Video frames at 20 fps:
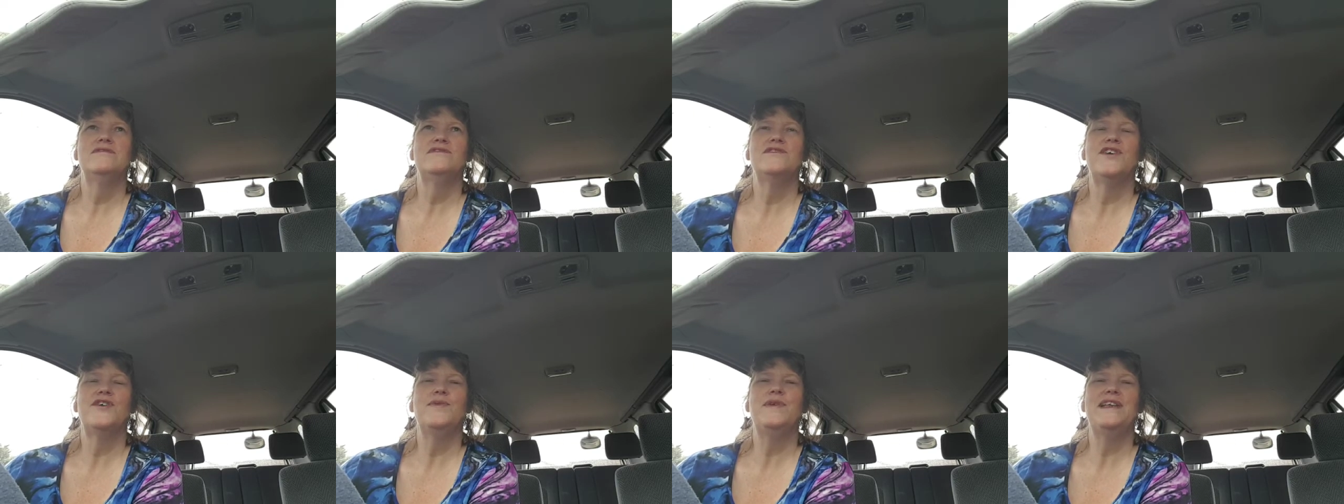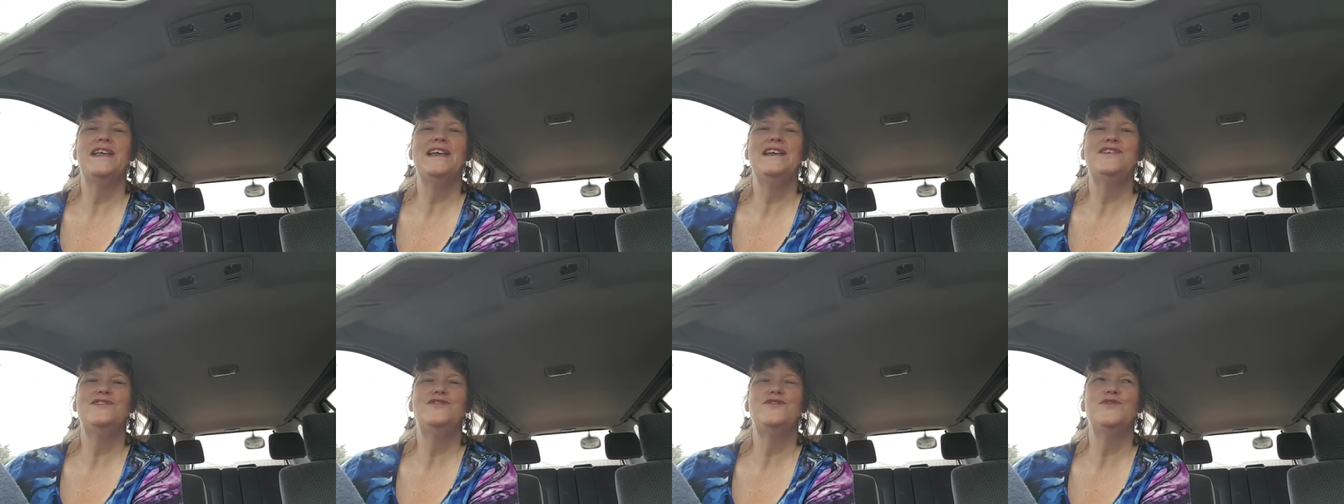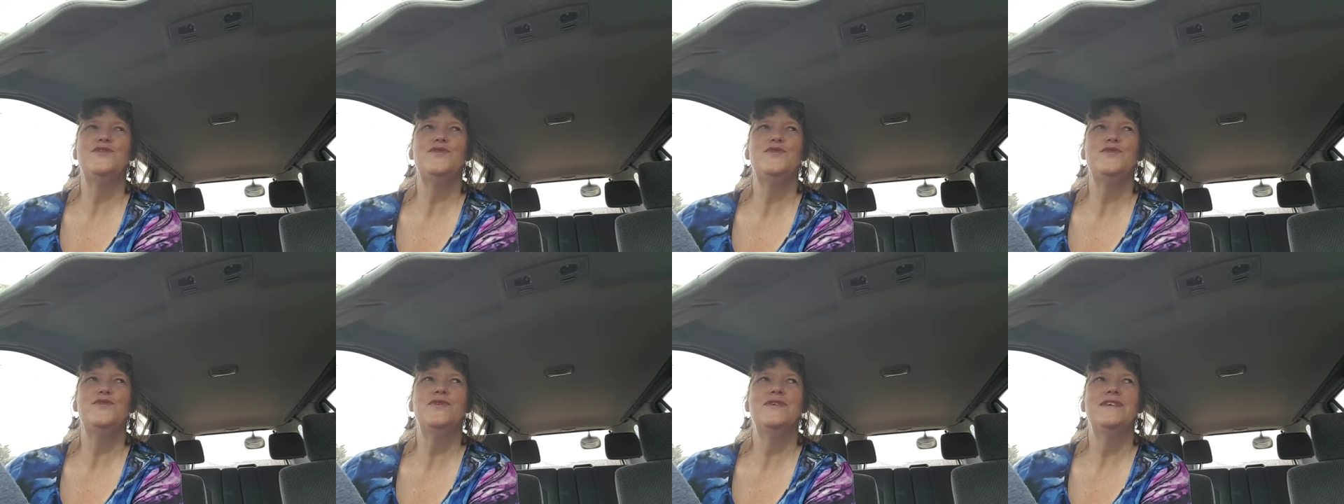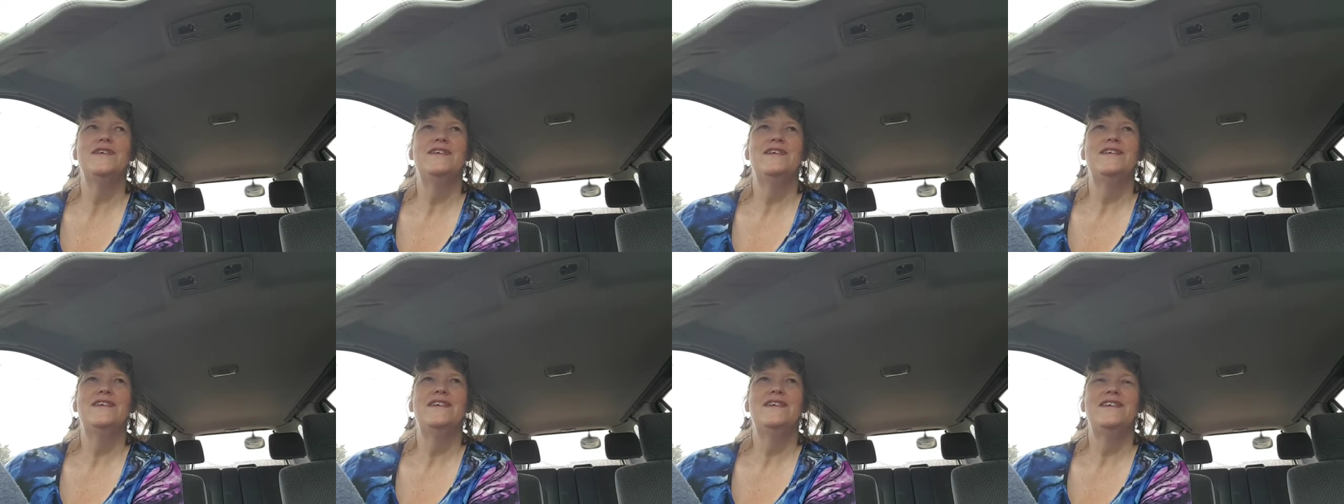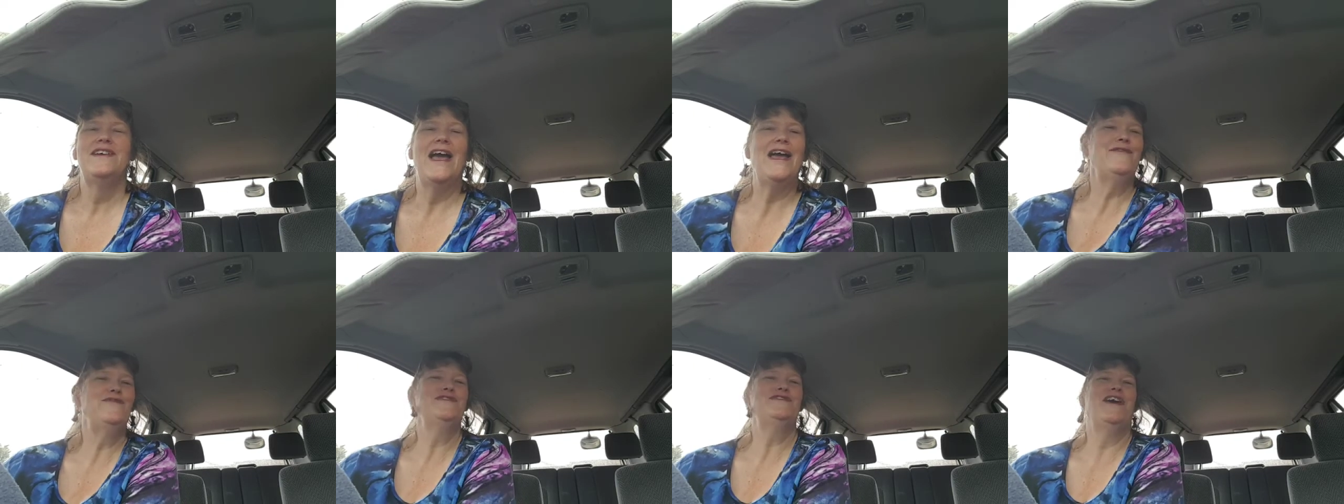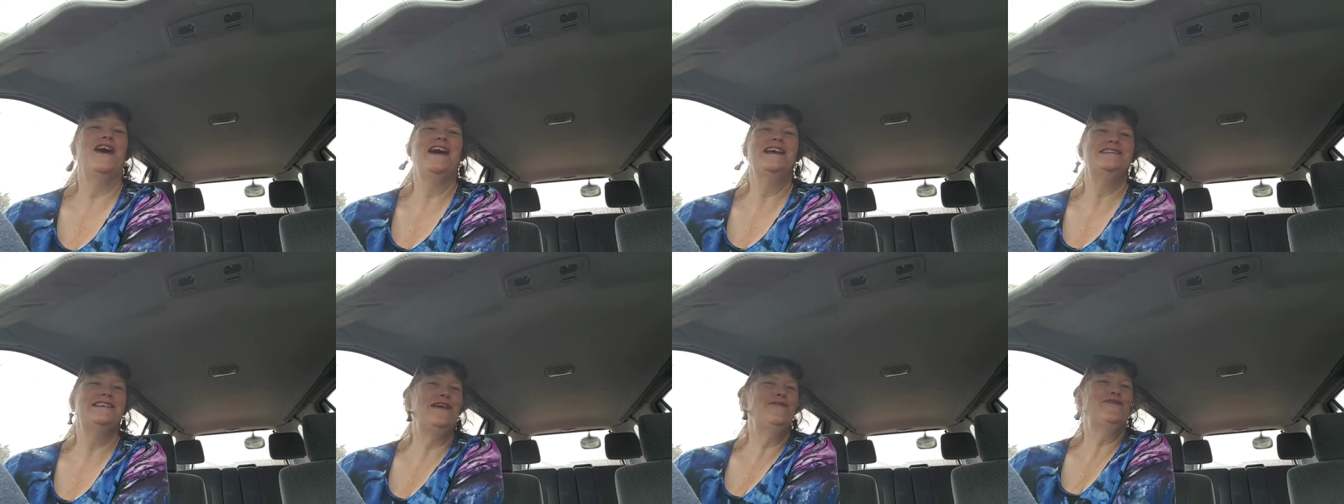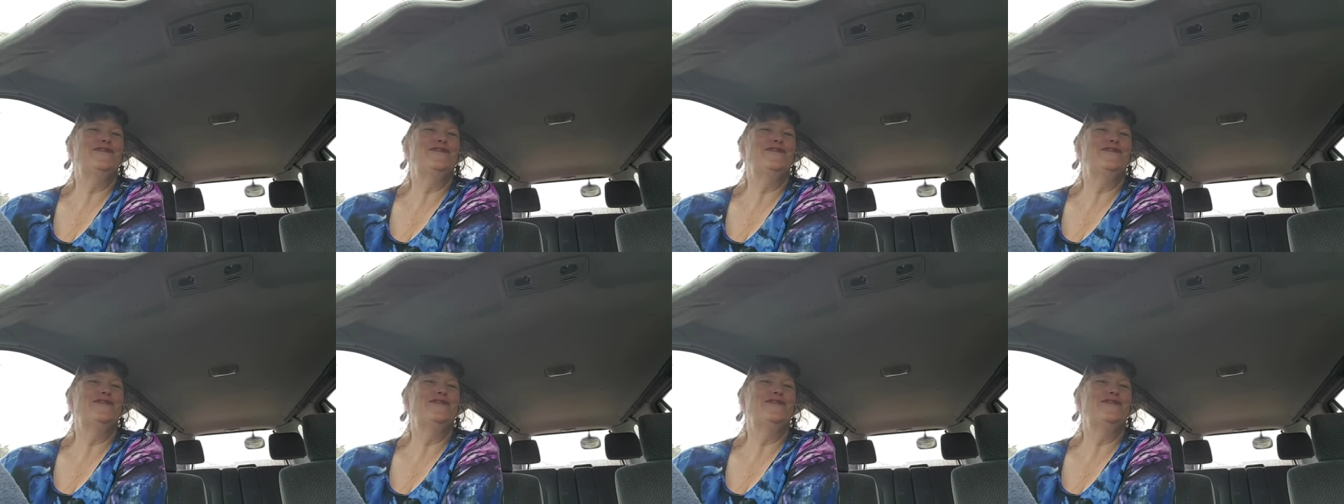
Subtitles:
So we need to advertise